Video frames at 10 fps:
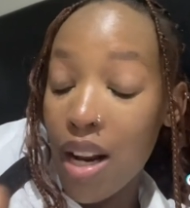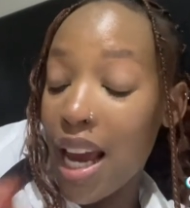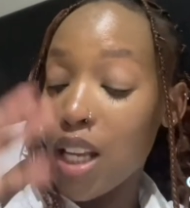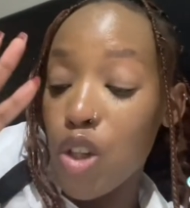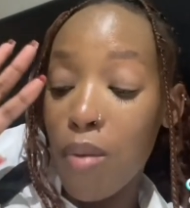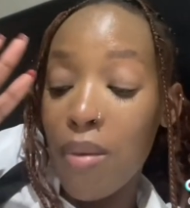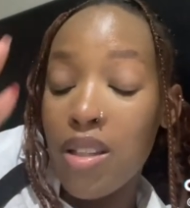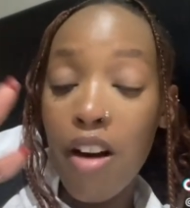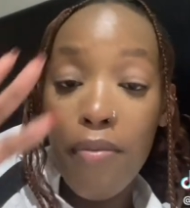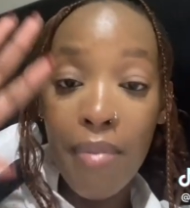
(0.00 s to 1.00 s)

I told myself, I'm